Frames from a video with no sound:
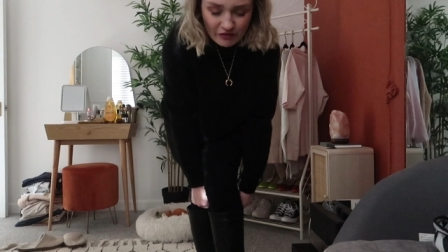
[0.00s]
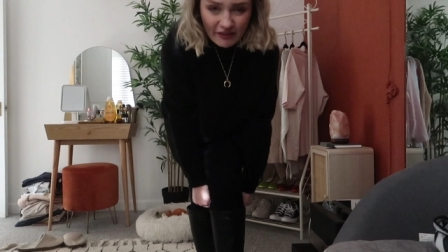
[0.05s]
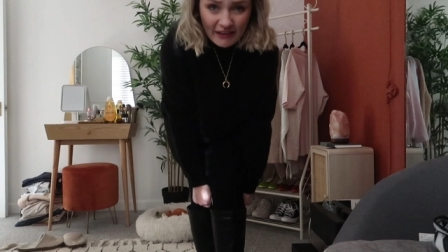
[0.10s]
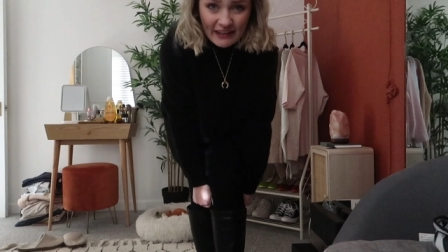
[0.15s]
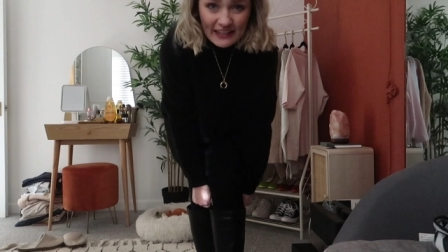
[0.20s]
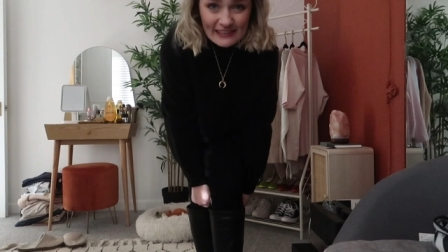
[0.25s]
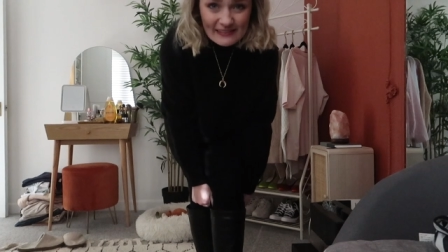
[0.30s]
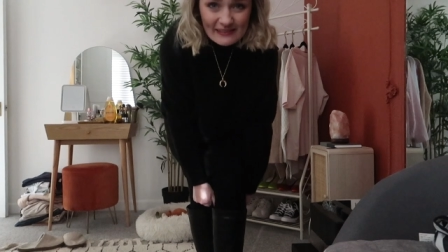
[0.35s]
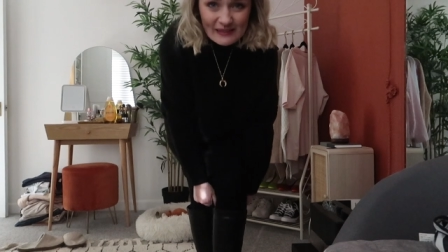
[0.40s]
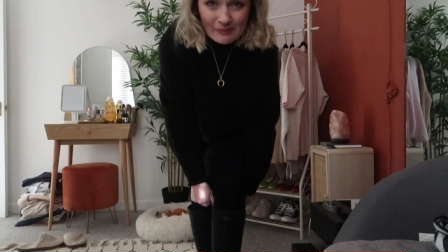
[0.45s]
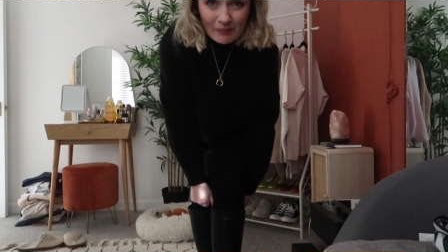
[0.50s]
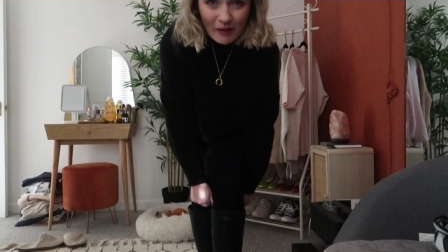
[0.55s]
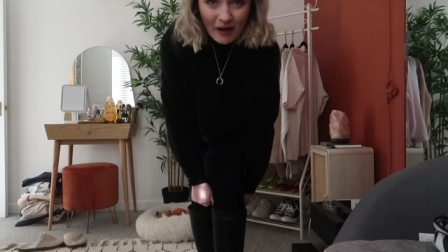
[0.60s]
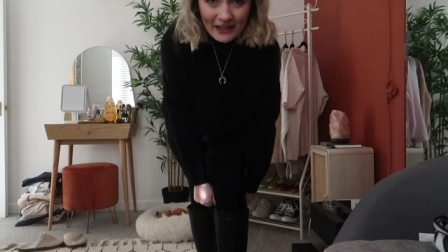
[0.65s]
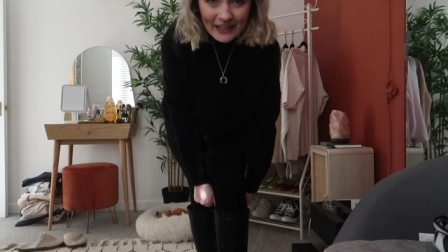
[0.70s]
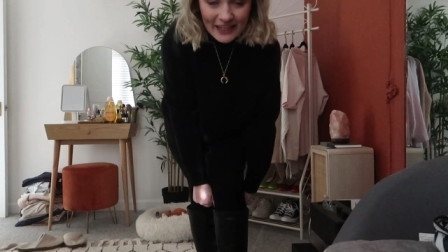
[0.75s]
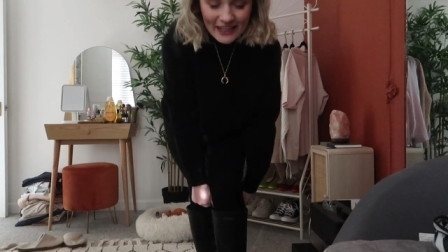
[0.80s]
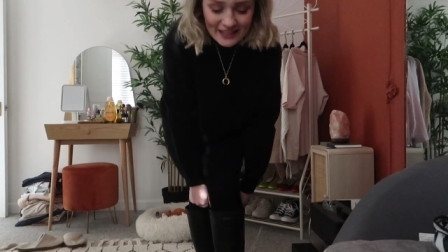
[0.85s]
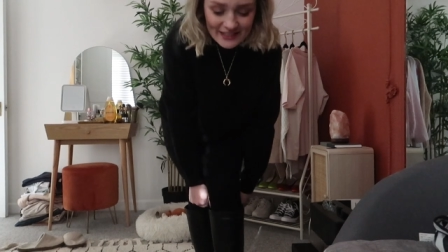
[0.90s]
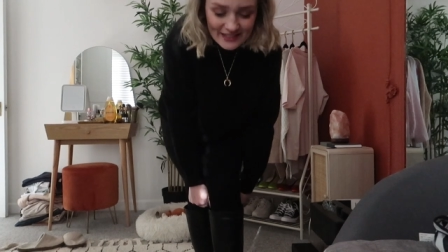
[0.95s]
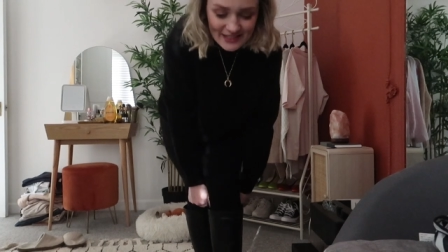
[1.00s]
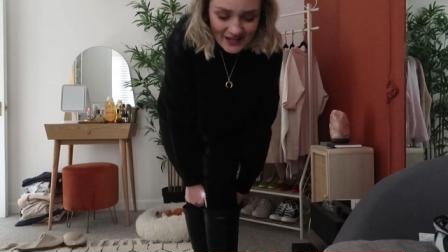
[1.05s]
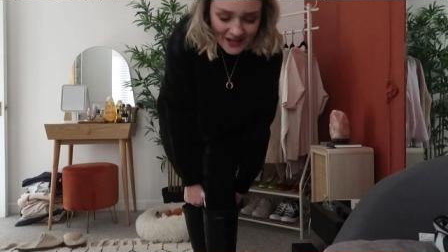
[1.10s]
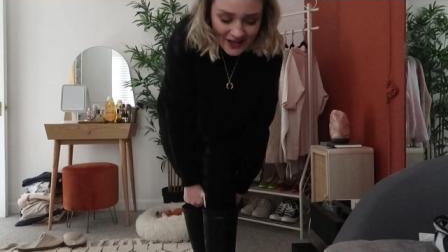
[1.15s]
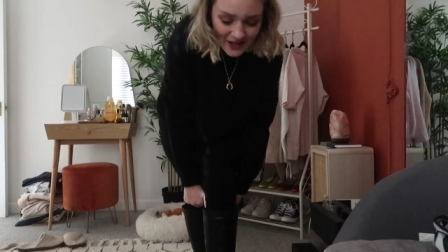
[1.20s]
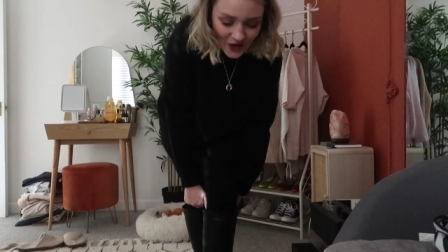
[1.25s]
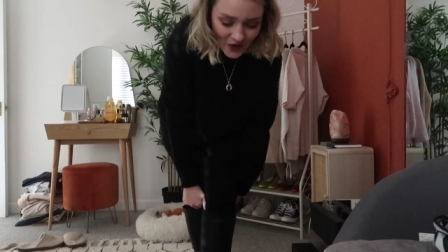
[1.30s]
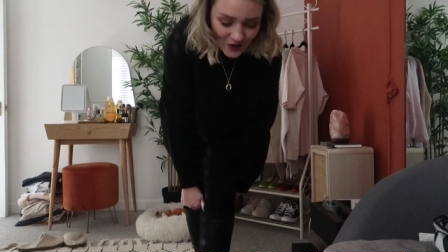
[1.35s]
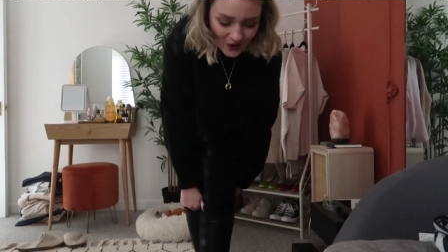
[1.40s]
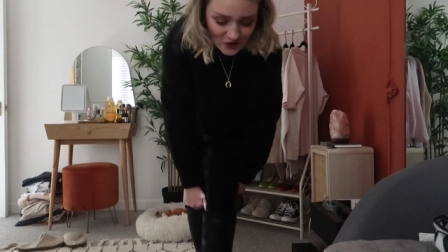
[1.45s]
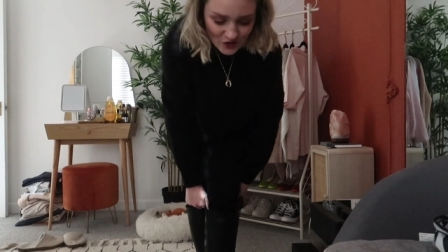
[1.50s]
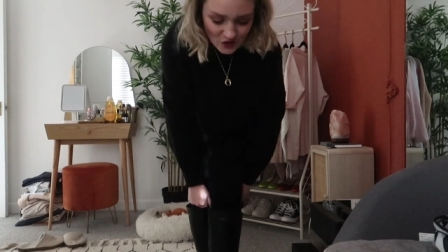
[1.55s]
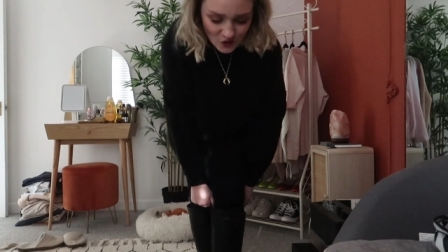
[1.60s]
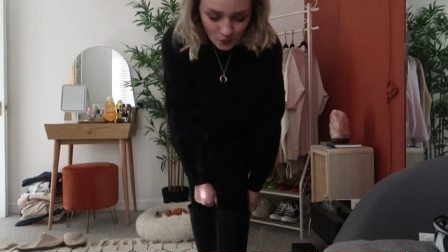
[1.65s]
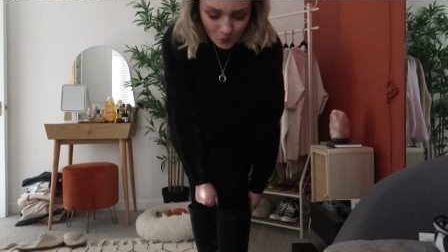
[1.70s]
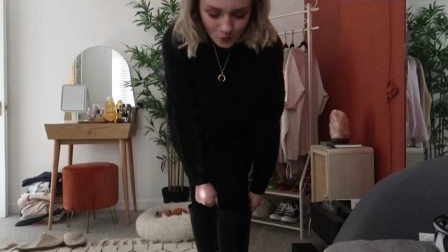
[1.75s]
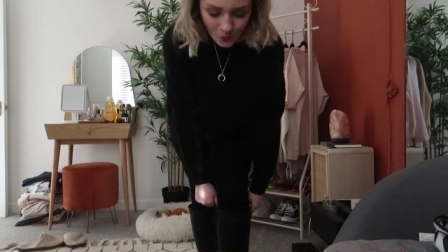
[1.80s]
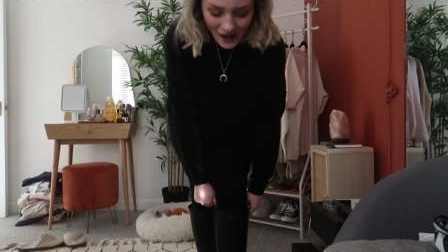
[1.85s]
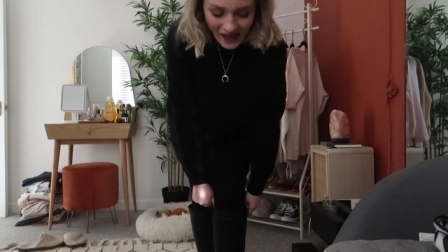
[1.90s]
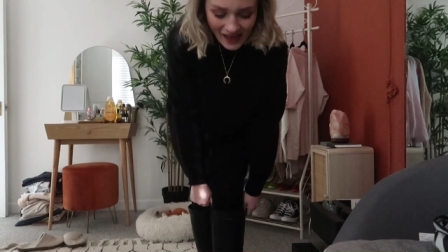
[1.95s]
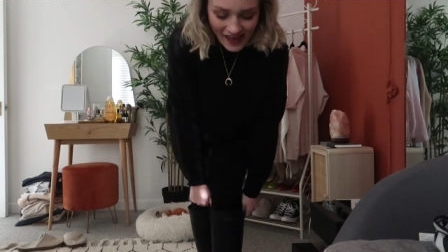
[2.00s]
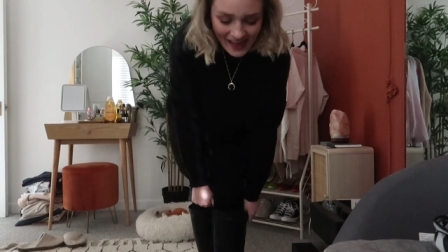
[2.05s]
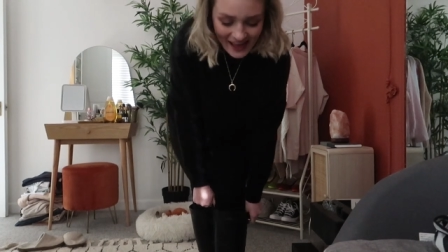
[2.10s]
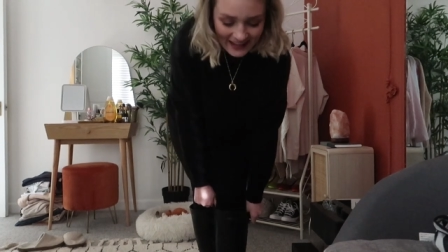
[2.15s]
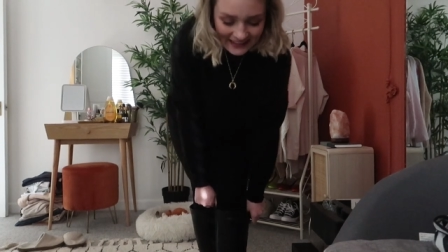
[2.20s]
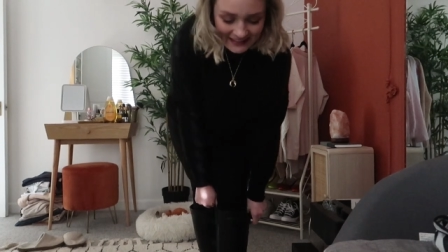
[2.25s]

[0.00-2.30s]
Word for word: not very inspired to wear